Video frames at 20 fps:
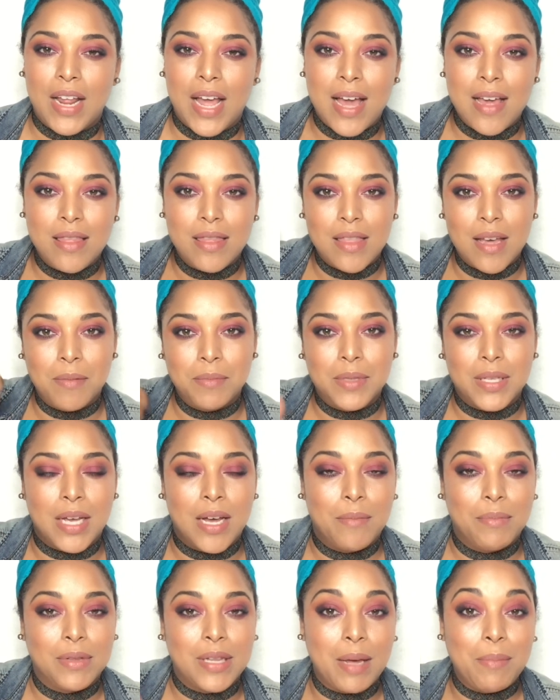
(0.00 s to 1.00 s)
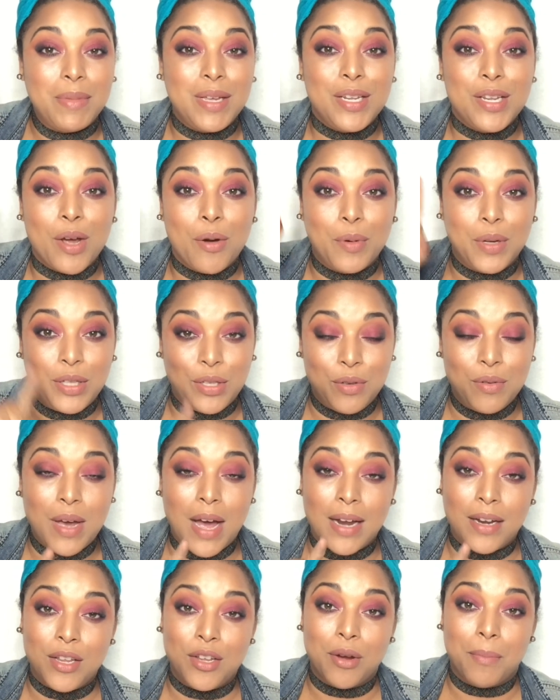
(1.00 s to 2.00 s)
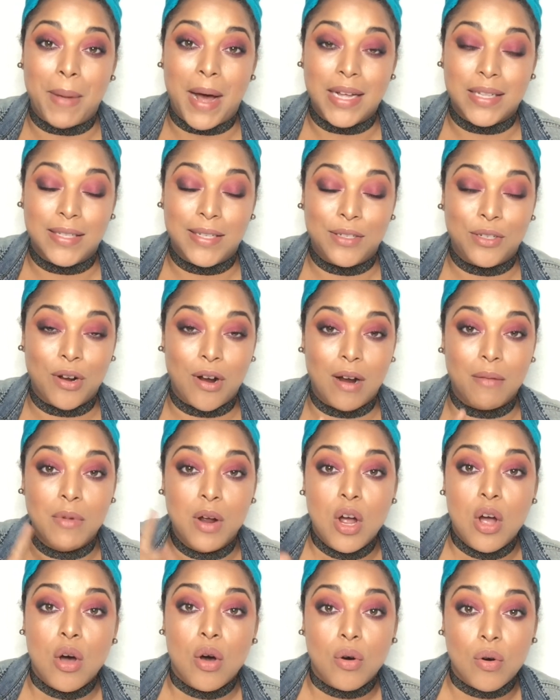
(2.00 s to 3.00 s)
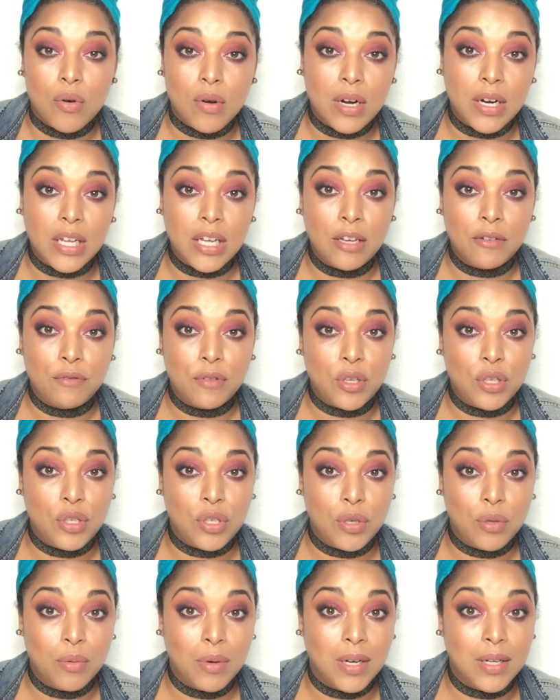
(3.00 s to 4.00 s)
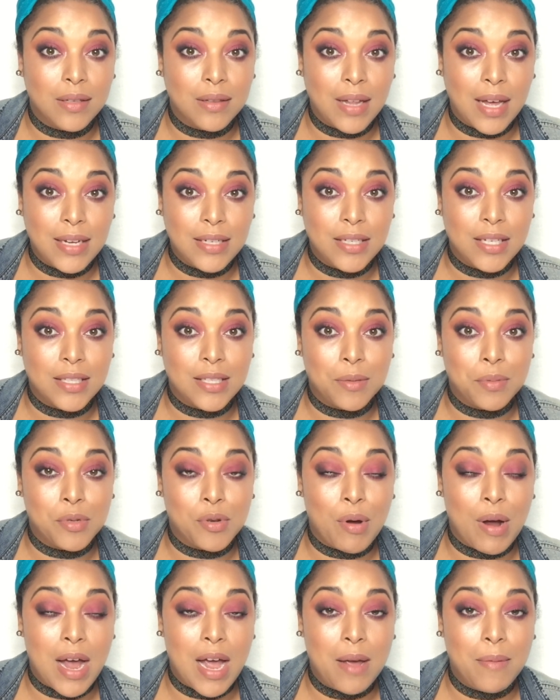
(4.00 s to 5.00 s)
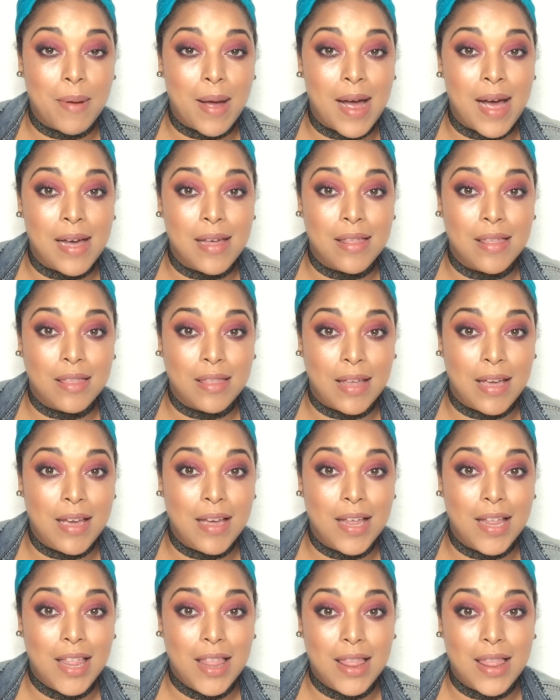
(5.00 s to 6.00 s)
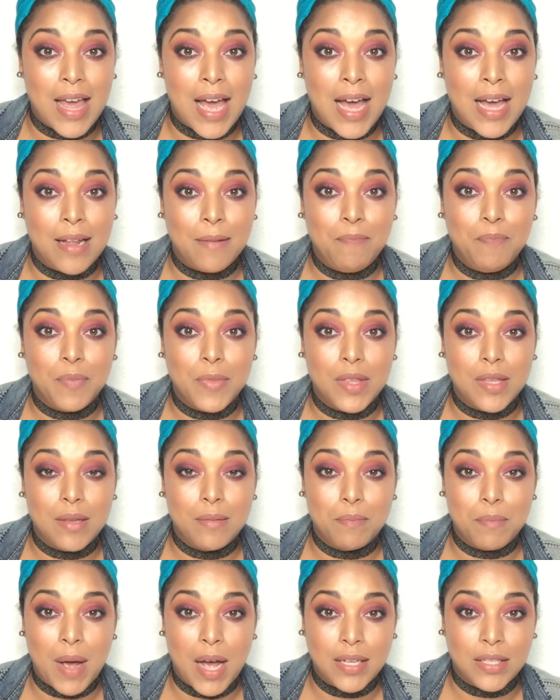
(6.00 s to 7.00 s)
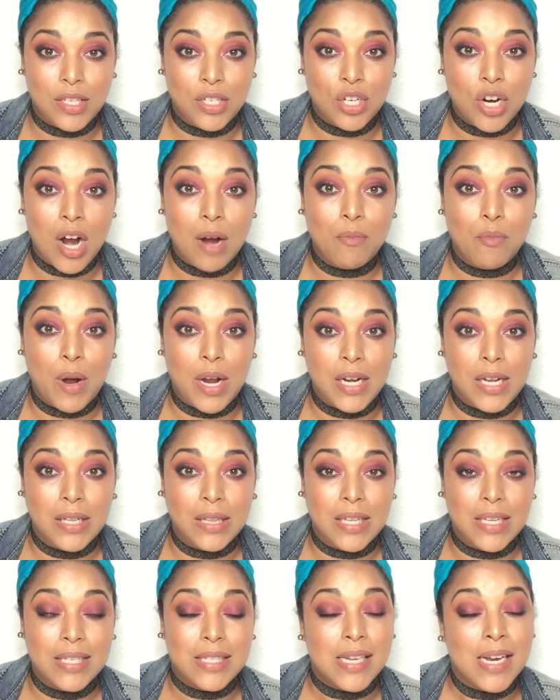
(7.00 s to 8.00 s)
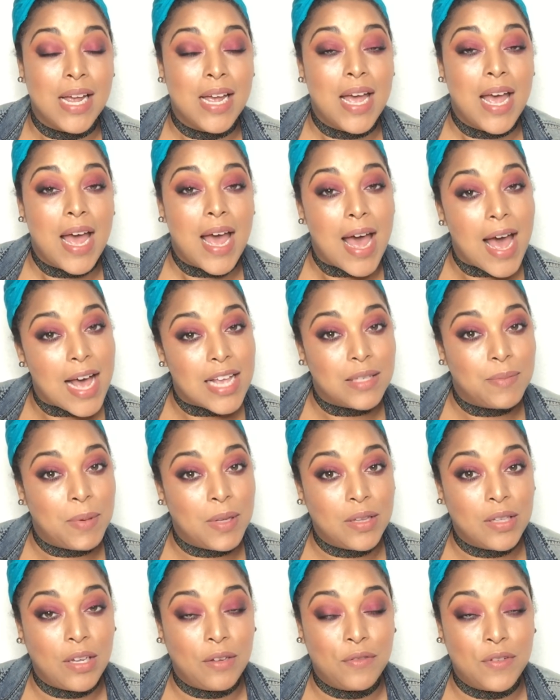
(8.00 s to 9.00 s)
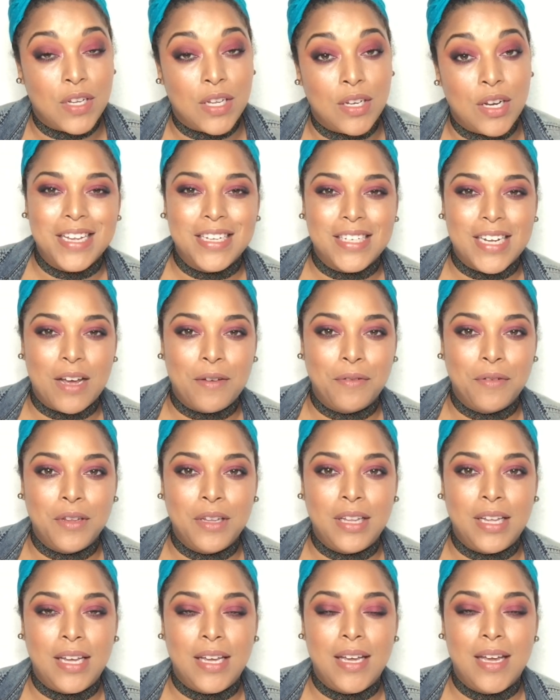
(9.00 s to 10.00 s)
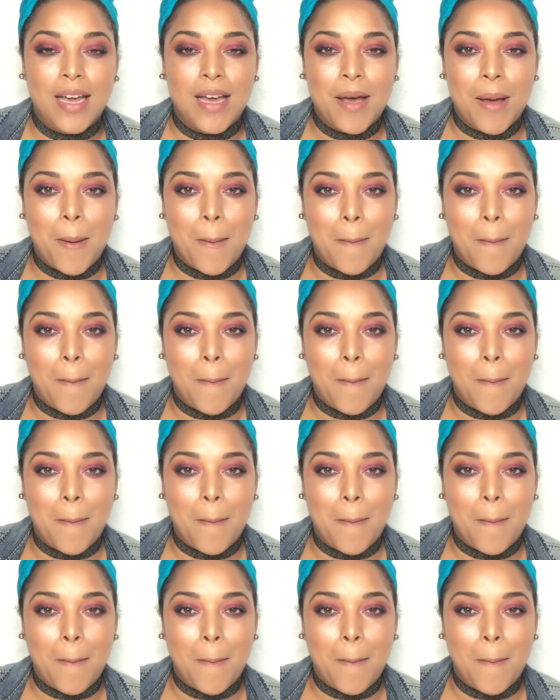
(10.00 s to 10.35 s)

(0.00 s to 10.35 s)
it a thumbs up. Let me know what you got in your BoxyCharm or if you would like to subscribe. I think that BoxyCharm waiting list has been lifted. Definitely